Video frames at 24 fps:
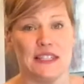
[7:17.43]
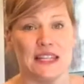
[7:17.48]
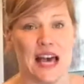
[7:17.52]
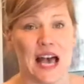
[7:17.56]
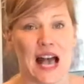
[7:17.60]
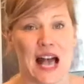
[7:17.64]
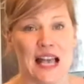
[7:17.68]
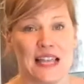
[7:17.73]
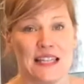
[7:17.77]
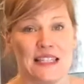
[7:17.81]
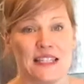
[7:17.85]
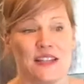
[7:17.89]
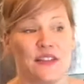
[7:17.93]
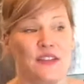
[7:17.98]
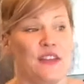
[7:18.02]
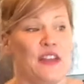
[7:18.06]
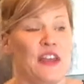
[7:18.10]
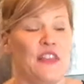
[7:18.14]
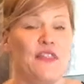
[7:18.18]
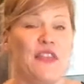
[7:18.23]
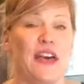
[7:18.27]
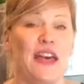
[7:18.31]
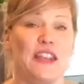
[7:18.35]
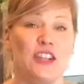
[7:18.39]
not,
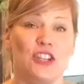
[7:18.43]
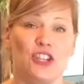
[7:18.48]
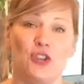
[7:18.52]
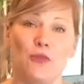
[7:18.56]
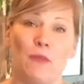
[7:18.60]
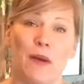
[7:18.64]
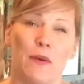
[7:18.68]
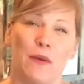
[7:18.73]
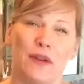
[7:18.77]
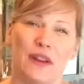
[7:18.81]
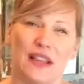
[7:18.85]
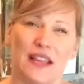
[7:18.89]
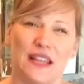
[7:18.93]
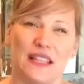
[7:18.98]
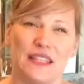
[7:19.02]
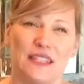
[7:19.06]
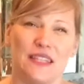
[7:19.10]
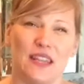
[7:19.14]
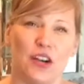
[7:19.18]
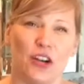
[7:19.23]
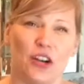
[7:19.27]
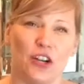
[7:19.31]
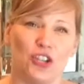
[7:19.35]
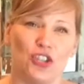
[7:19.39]
then you might want to
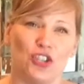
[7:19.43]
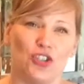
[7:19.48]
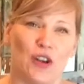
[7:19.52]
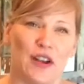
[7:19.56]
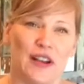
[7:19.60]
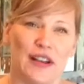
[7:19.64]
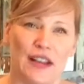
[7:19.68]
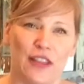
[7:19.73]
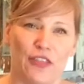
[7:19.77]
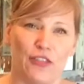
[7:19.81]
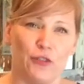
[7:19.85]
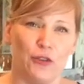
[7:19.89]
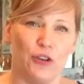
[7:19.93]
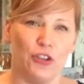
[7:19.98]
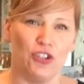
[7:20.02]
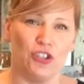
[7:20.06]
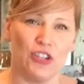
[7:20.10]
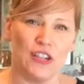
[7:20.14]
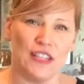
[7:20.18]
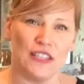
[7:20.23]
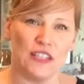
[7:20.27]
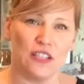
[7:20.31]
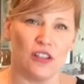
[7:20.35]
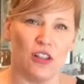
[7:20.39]
consider straining it through a
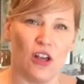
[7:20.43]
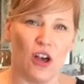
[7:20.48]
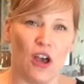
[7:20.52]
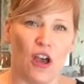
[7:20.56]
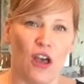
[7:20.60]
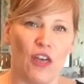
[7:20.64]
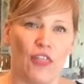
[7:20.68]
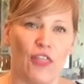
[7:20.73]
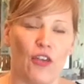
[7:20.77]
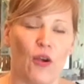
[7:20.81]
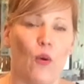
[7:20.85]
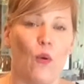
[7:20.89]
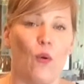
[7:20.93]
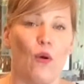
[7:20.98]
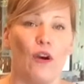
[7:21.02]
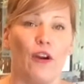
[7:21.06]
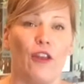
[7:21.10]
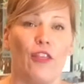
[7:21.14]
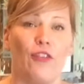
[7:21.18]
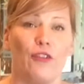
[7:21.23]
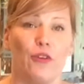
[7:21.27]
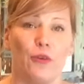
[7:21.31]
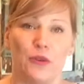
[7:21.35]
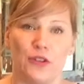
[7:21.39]
cheesecloth
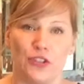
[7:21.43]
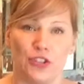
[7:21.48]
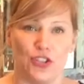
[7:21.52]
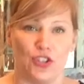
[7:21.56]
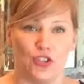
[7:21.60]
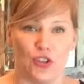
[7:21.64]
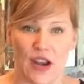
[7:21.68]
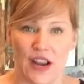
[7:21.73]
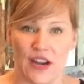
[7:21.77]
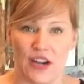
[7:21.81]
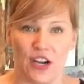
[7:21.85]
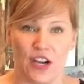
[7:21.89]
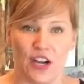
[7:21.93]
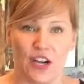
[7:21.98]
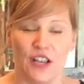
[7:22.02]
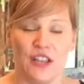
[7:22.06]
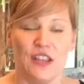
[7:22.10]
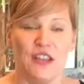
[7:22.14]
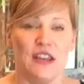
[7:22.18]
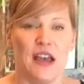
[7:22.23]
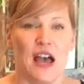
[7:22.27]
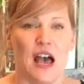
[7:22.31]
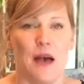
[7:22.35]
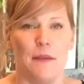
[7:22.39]
or through a strainer
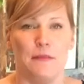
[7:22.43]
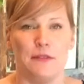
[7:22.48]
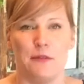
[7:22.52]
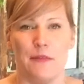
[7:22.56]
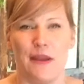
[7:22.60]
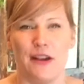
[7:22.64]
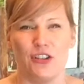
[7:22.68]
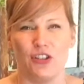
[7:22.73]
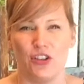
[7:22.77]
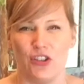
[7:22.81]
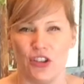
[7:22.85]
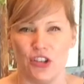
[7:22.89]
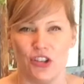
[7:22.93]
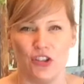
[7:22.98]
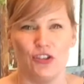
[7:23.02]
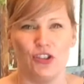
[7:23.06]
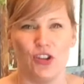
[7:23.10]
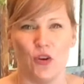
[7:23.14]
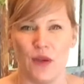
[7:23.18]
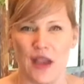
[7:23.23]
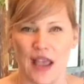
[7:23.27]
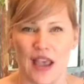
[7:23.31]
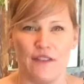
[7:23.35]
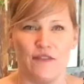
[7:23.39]
to make sure that you
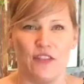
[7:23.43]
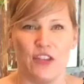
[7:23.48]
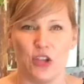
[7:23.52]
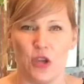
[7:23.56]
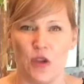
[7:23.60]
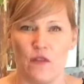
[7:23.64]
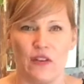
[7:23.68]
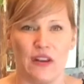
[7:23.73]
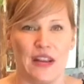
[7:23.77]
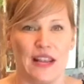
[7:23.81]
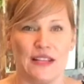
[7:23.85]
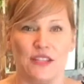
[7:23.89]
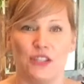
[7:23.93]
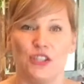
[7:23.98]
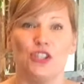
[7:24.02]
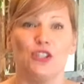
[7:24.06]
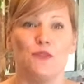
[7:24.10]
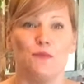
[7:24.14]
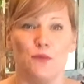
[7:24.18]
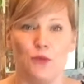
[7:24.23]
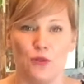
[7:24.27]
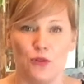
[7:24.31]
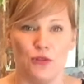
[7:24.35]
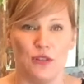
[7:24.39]
have a nice
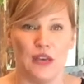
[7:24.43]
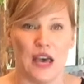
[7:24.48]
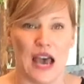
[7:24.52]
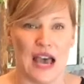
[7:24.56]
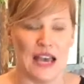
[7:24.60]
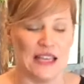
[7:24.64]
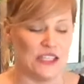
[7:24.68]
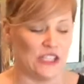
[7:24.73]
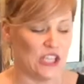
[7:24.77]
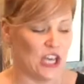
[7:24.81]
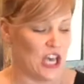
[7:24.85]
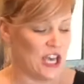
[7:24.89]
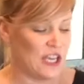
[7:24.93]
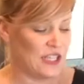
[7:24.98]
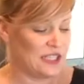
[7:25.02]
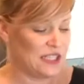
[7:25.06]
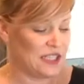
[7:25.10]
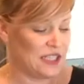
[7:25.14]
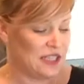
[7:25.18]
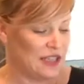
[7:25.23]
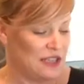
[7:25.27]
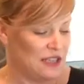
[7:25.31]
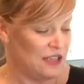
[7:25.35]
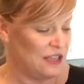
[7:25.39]
smooth hot
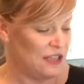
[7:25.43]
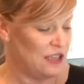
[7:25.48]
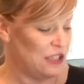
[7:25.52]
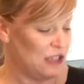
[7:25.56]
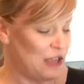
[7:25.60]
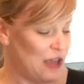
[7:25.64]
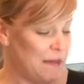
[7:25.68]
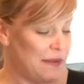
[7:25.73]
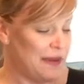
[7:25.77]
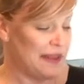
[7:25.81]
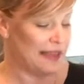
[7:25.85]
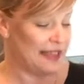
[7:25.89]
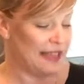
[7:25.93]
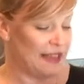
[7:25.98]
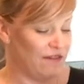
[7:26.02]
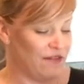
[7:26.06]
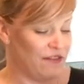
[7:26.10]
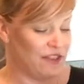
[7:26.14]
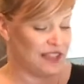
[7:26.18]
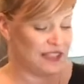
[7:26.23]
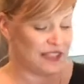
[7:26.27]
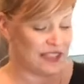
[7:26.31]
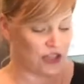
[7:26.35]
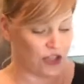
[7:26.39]
sauce. So I'm going to give
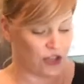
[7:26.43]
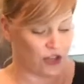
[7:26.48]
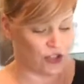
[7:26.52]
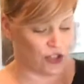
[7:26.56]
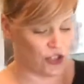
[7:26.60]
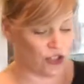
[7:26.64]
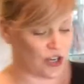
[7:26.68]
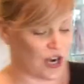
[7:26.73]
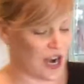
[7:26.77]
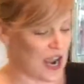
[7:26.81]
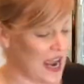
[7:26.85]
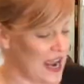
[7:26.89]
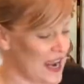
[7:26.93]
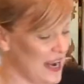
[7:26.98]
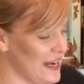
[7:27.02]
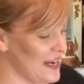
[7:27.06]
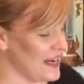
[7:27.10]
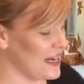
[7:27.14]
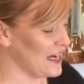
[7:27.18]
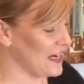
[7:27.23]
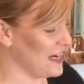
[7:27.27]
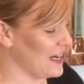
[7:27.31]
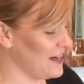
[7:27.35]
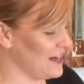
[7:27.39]
this a little try
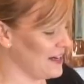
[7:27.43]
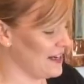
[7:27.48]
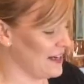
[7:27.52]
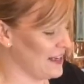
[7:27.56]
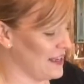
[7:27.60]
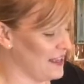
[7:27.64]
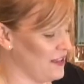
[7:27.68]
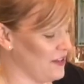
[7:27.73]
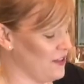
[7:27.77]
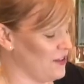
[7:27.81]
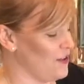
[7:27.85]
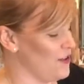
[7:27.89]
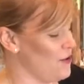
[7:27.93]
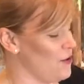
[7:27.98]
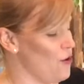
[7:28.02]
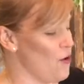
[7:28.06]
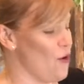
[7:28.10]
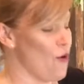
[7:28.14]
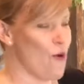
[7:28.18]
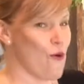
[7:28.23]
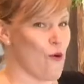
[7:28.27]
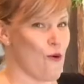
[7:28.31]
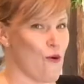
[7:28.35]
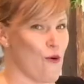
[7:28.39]
here.
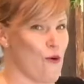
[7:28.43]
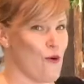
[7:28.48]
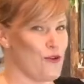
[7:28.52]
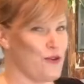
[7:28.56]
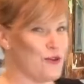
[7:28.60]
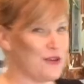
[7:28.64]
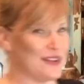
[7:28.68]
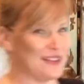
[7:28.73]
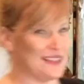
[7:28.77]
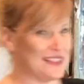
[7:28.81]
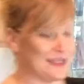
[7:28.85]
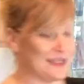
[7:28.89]
Whoo, you can